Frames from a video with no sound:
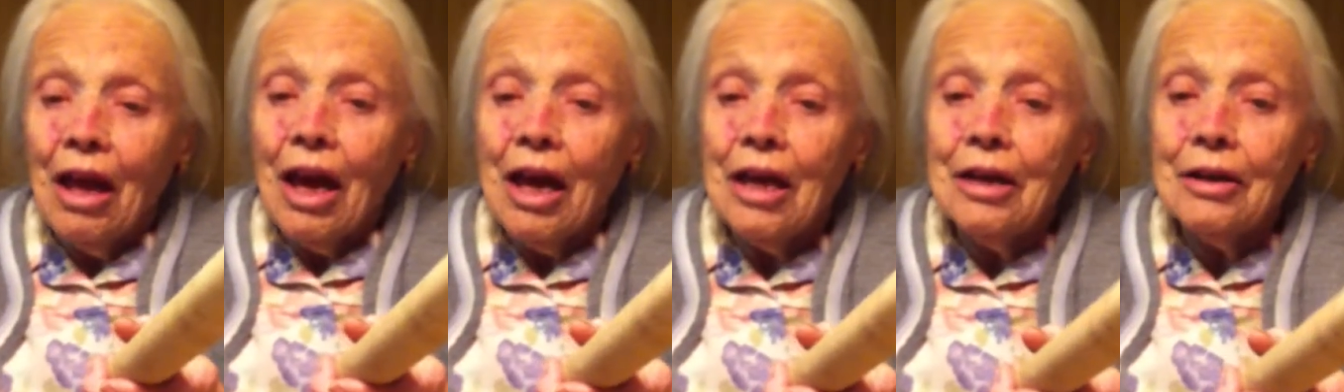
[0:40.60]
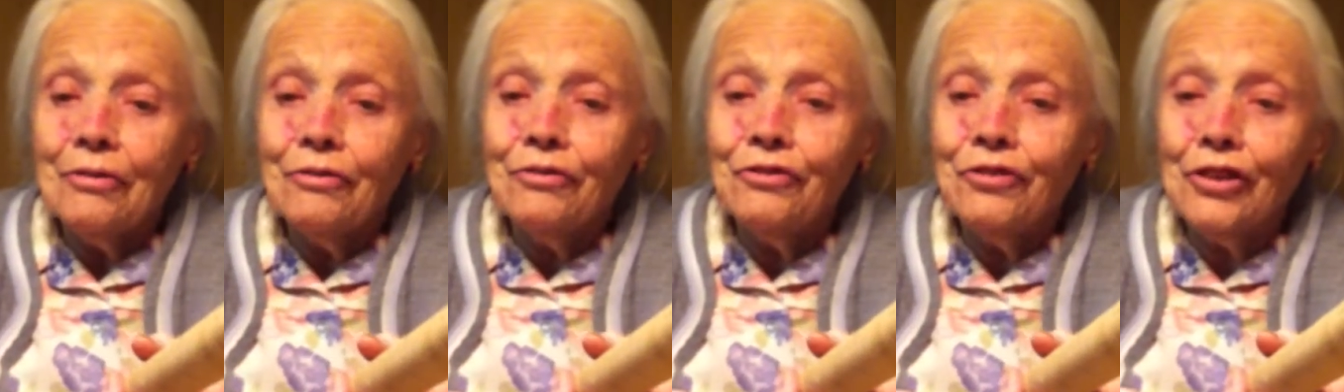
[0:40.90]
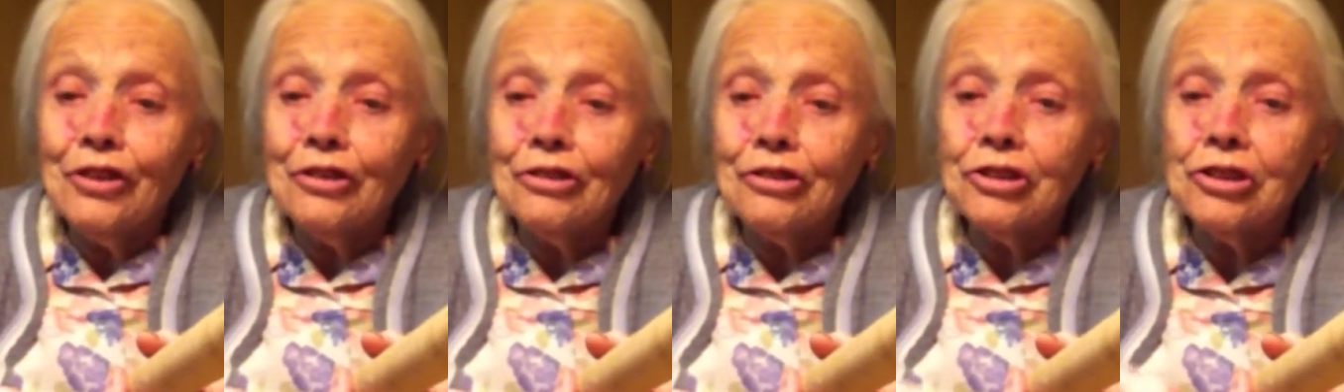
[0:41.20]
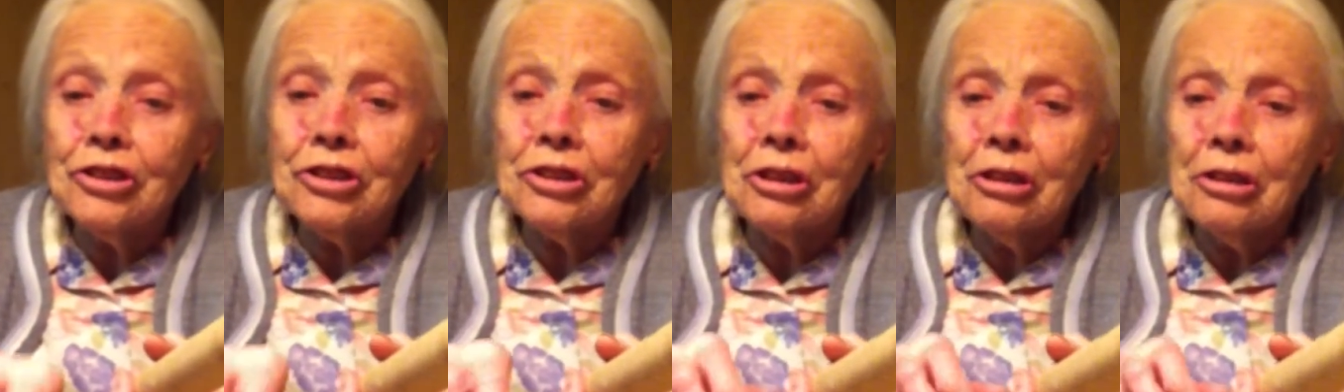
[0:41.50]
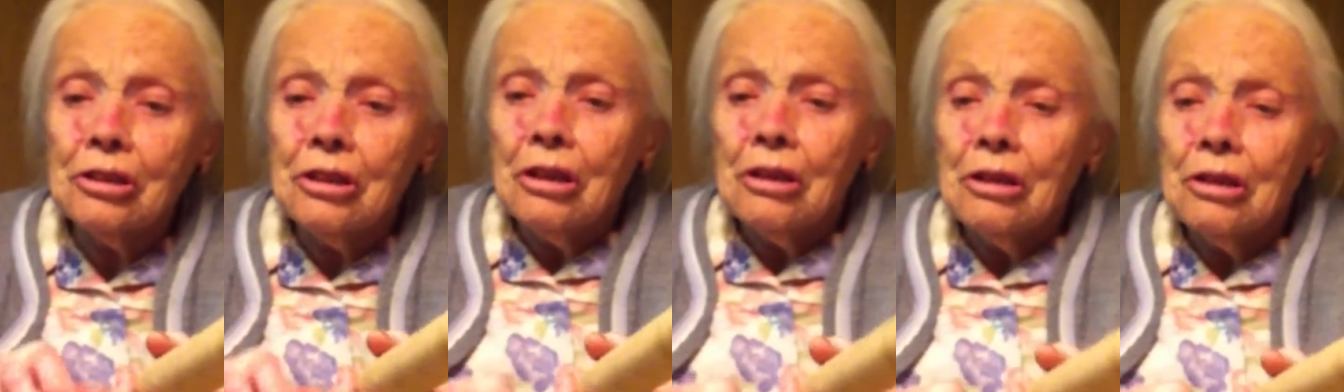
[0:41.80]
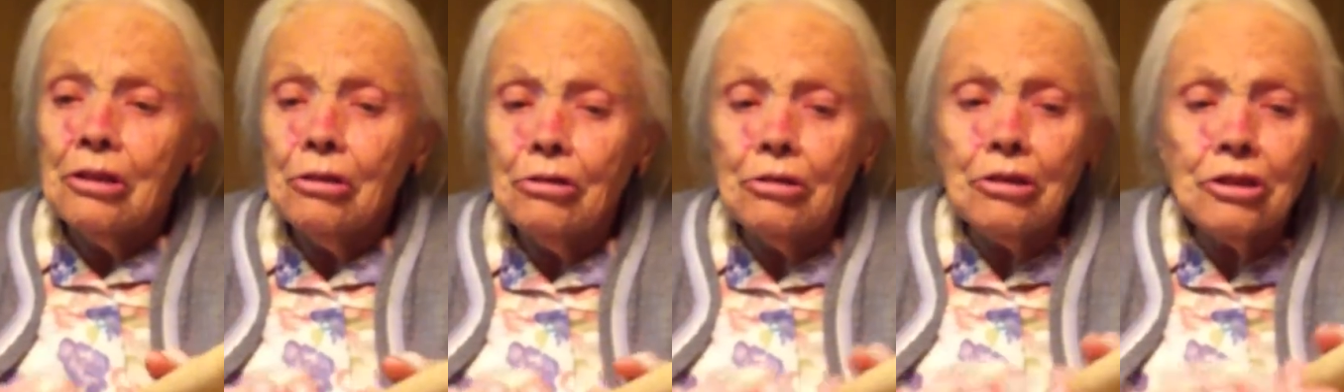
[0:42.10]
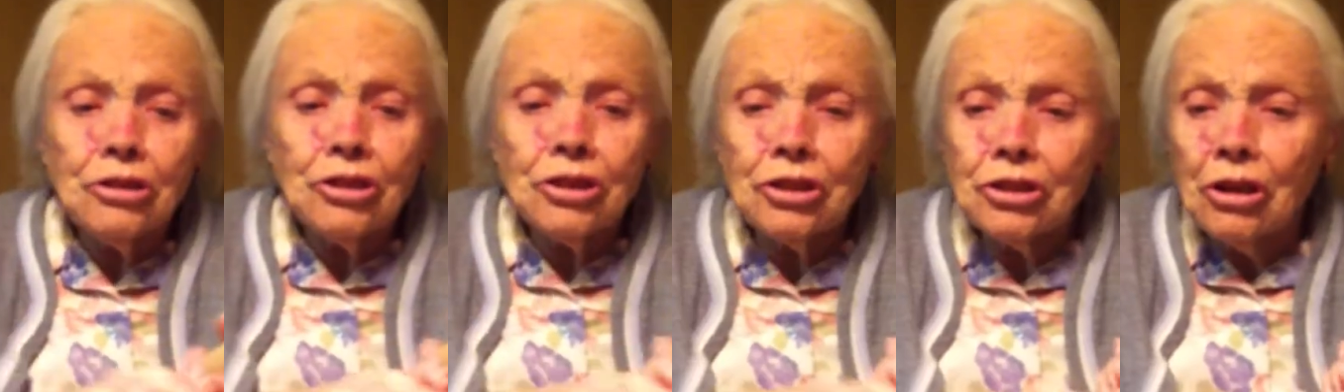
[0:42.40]
And at first,
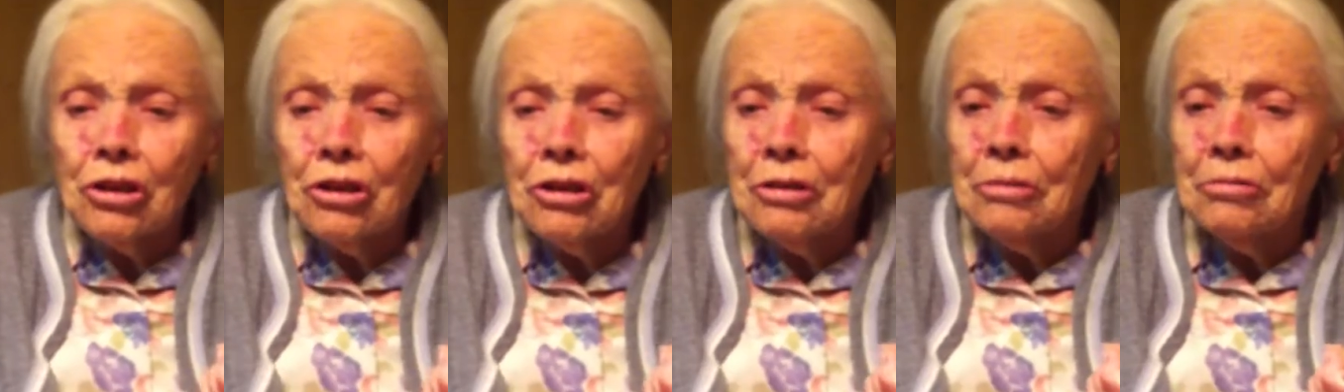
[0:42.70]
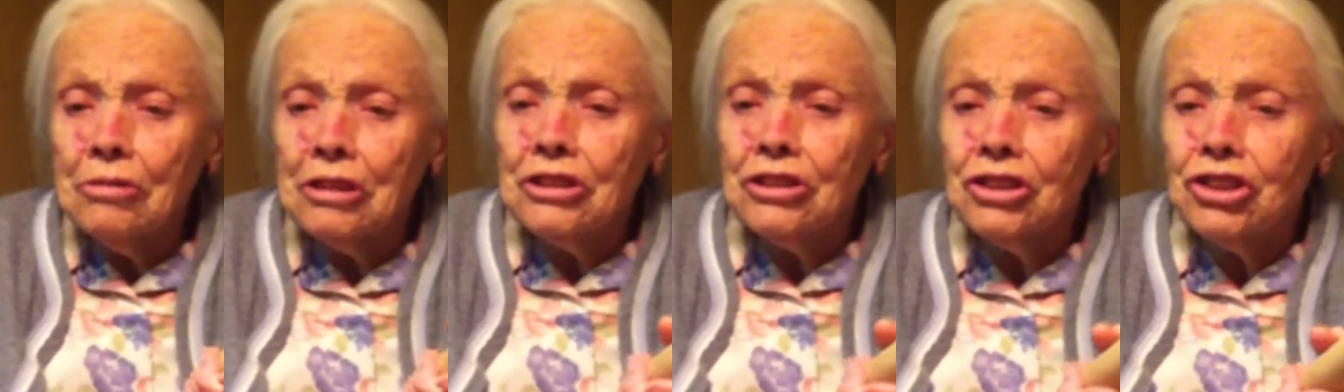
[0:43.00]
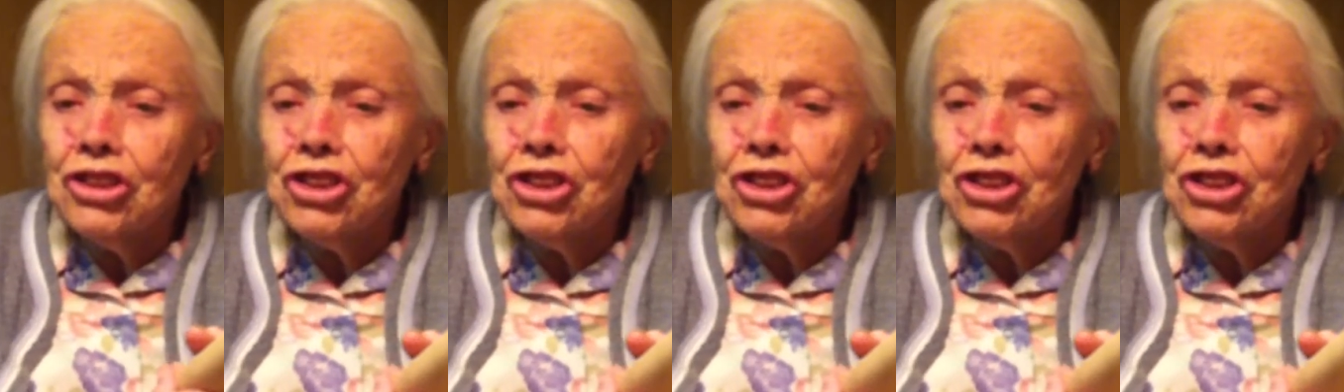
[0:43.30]
Lauren started with